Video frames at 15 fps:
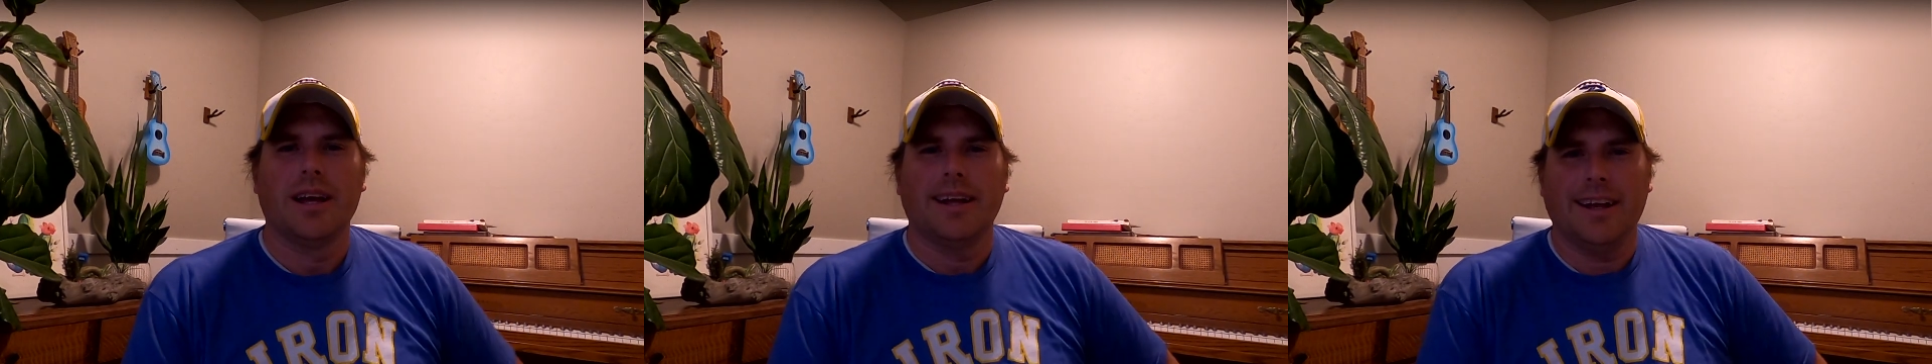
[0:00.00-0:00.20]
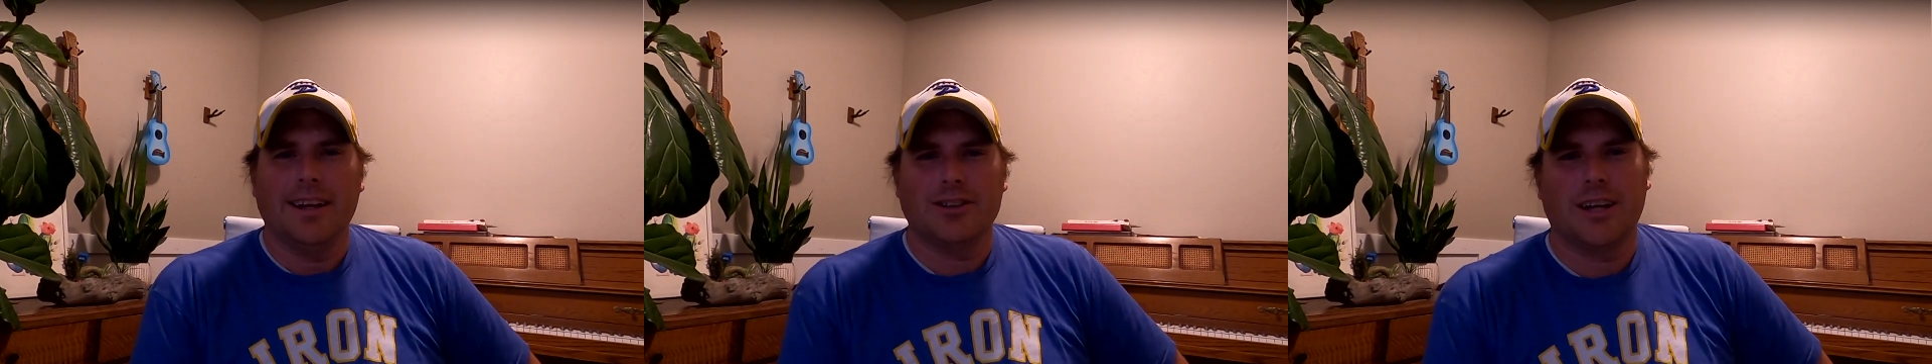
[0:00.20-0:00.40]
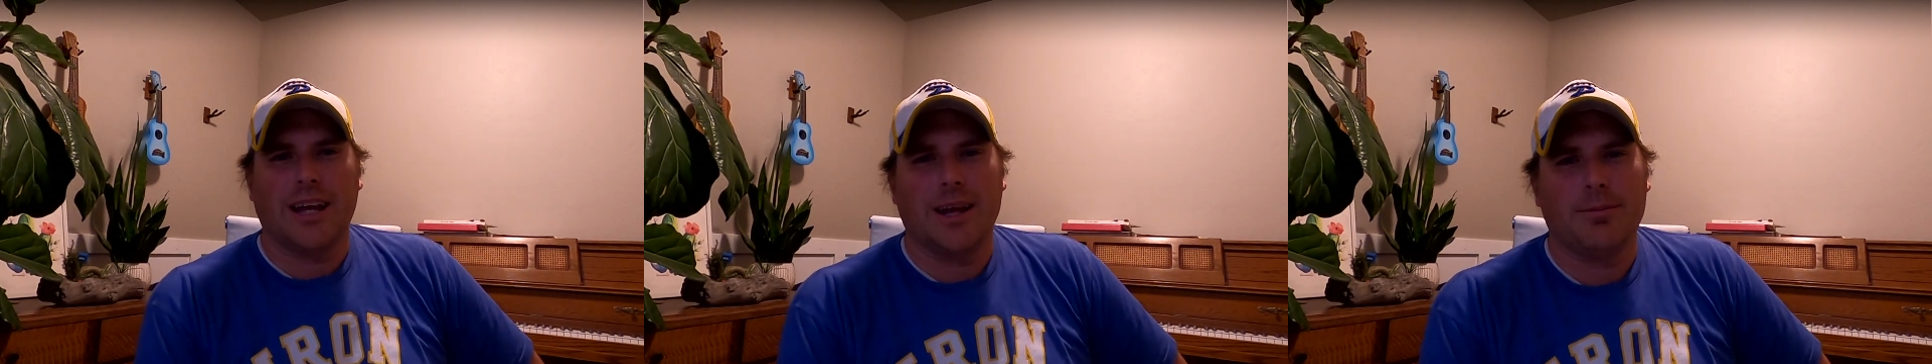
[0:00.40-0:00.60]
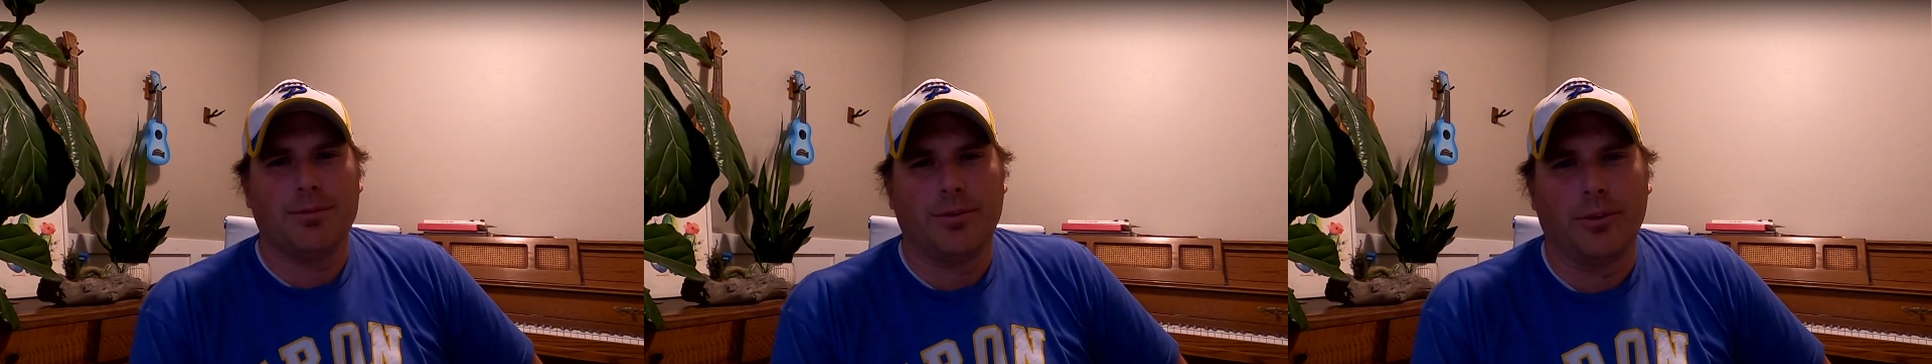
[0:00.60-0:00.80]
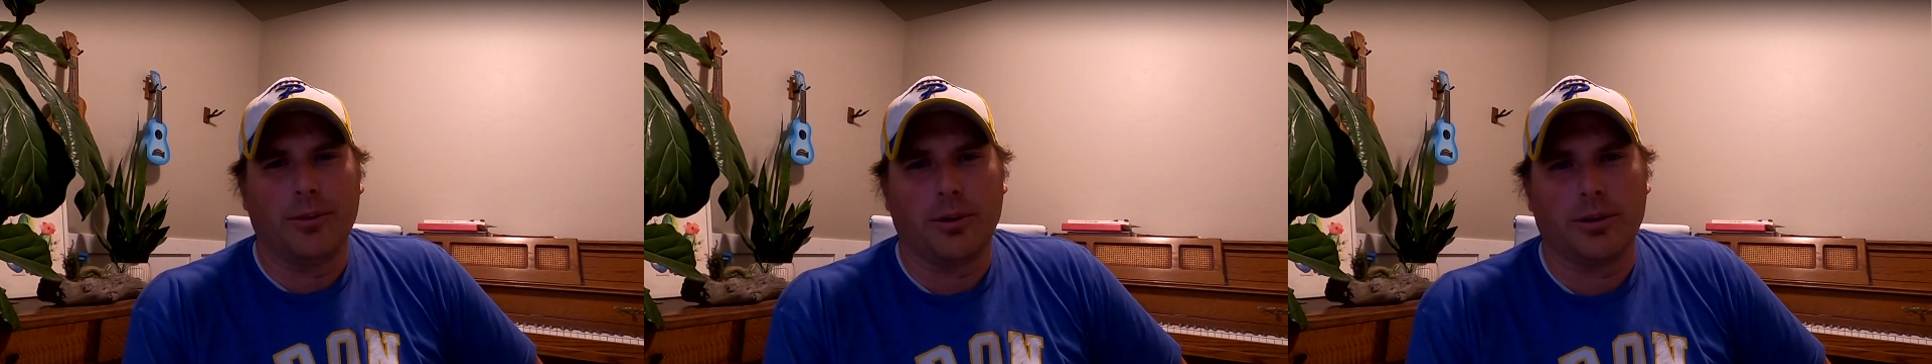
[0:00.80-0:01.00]
each game
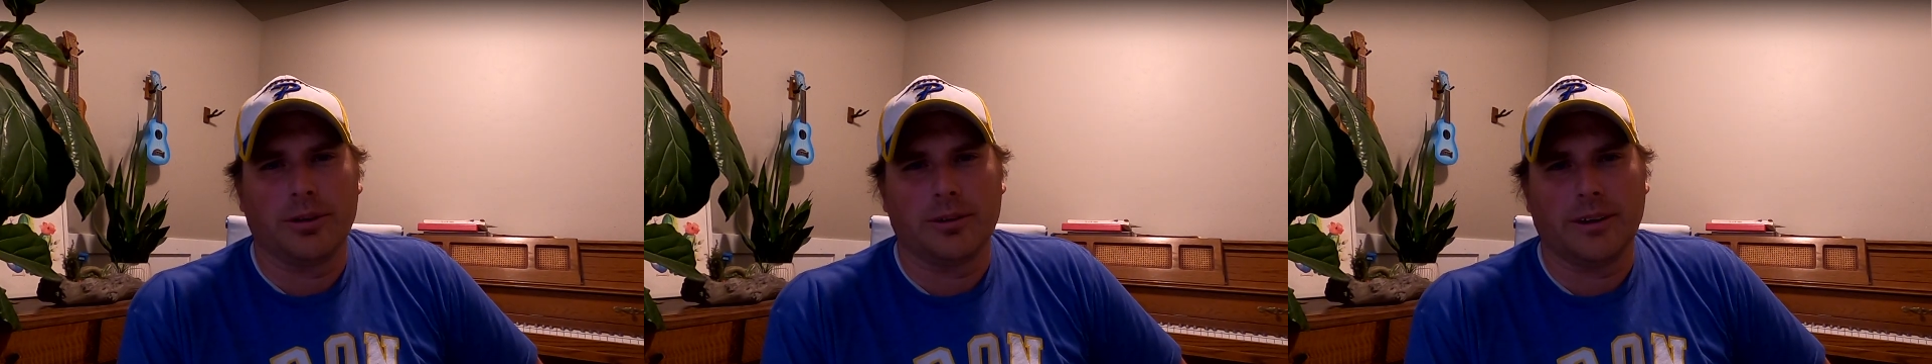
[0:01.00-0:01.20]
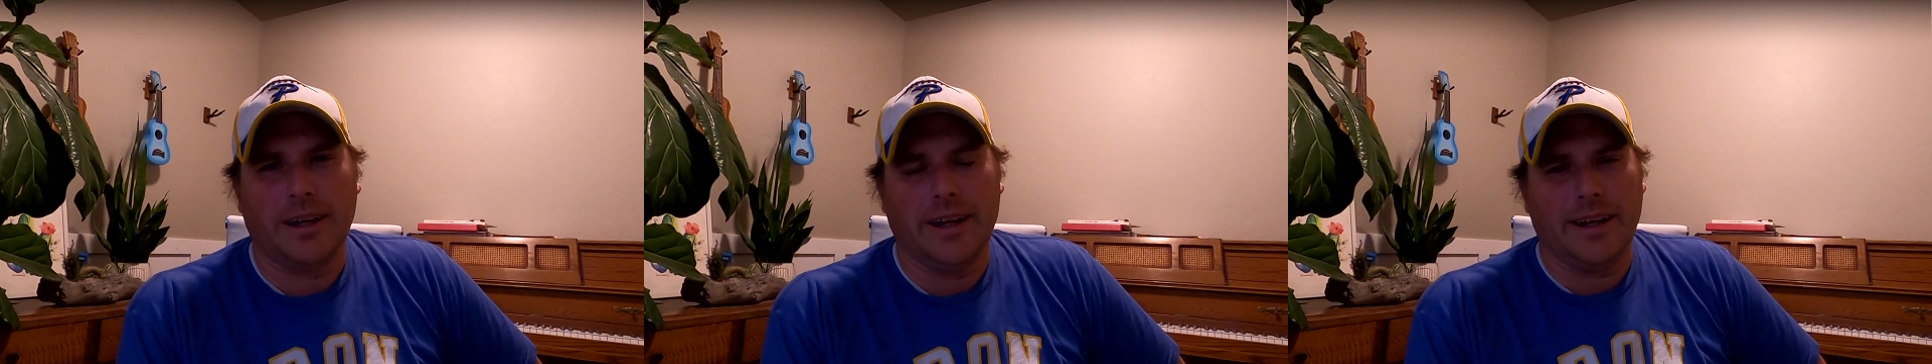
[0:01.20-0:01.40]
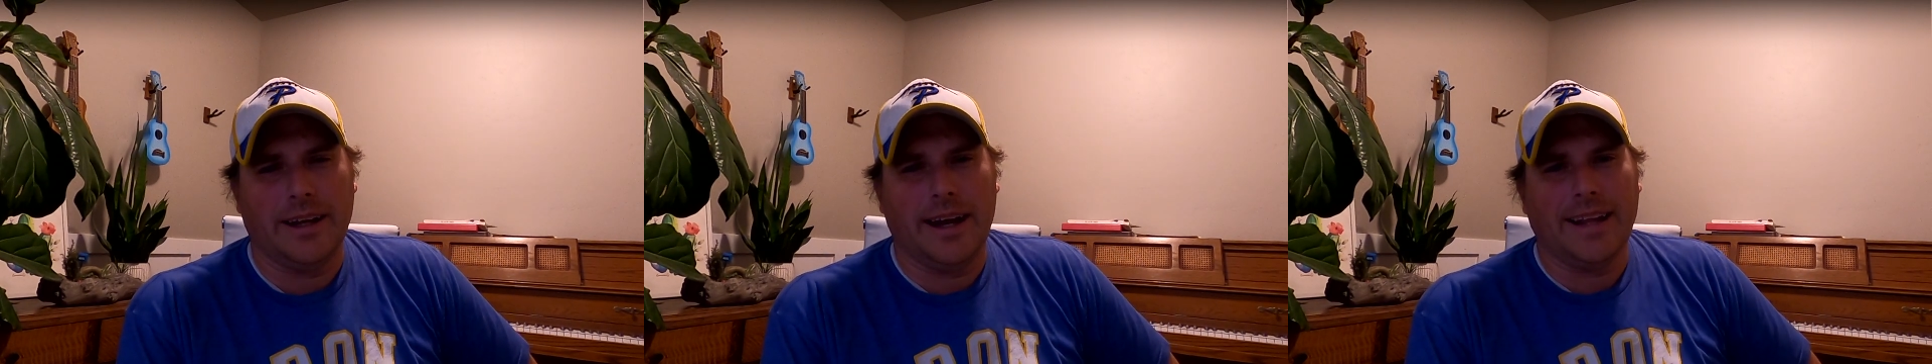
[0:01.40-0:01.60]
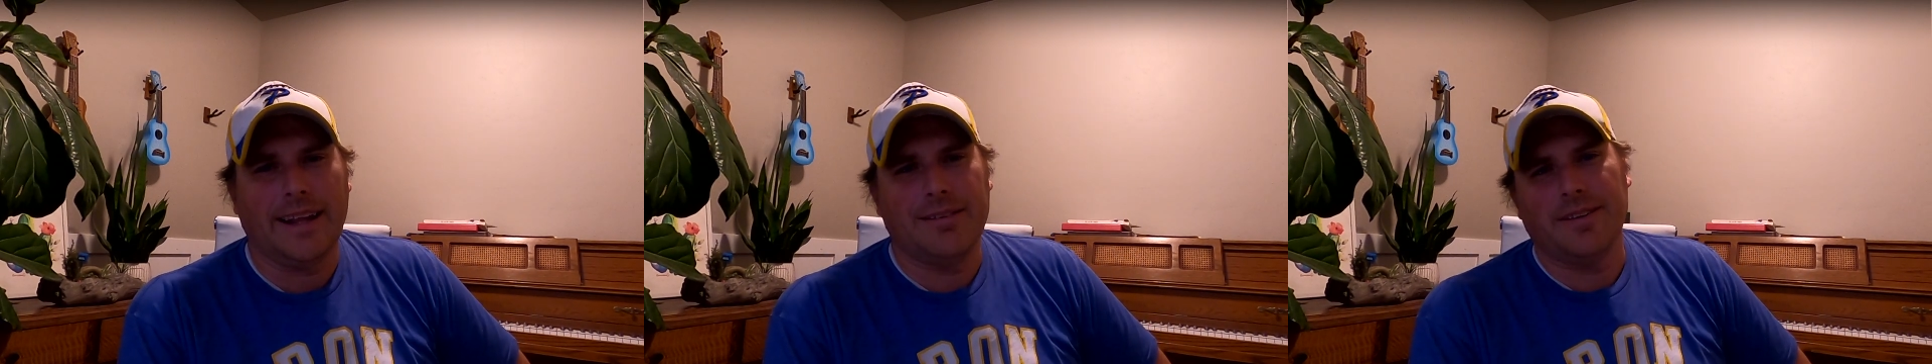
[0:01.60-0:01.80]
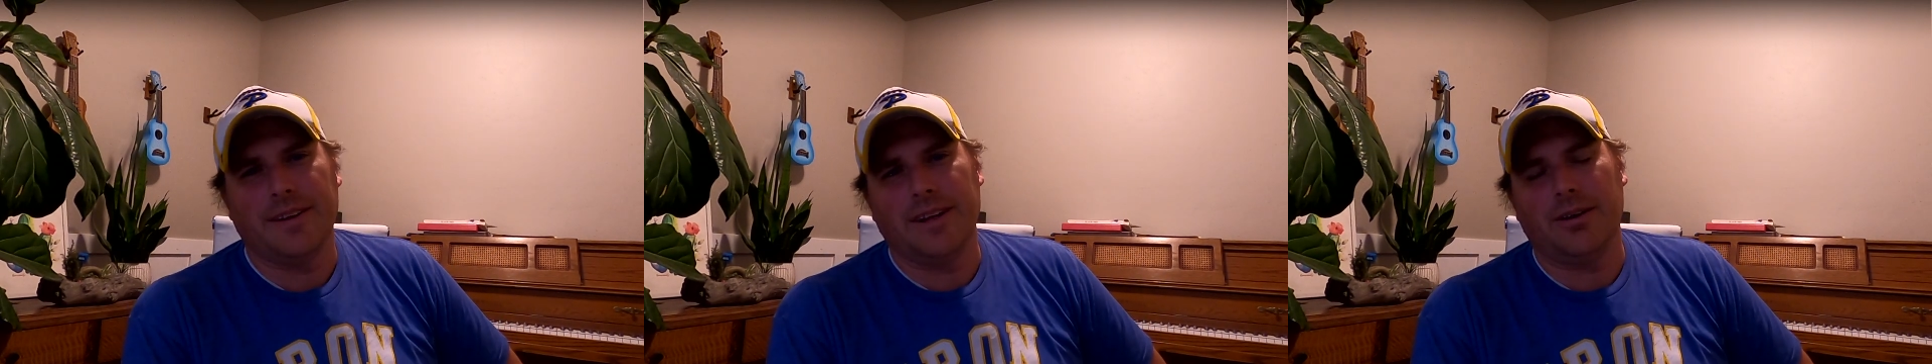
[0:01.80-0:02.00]
for a
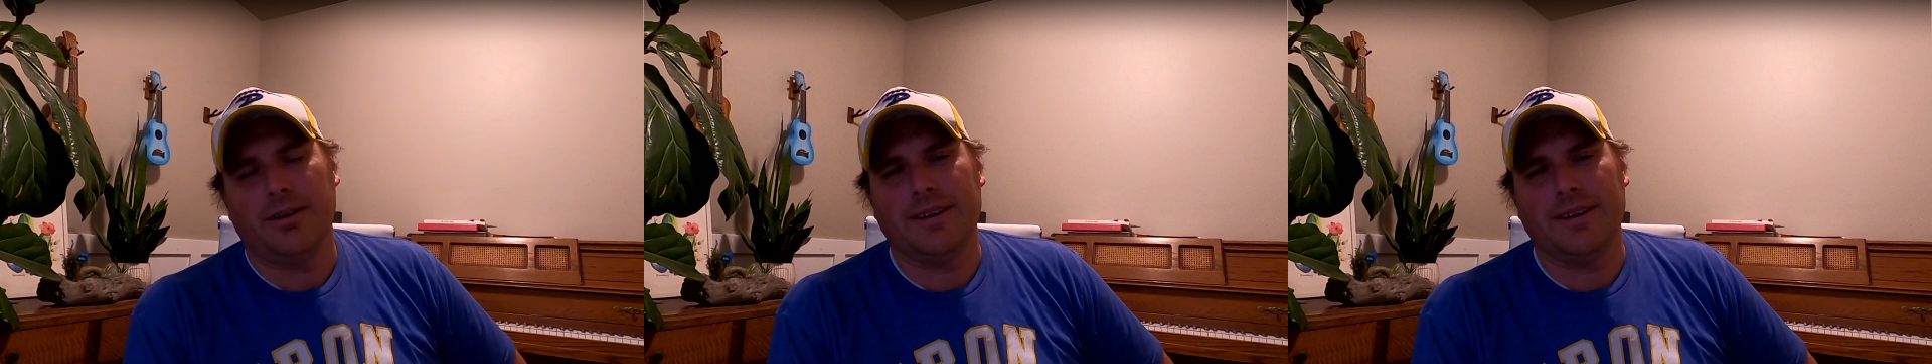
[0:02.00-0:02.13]
highlight video,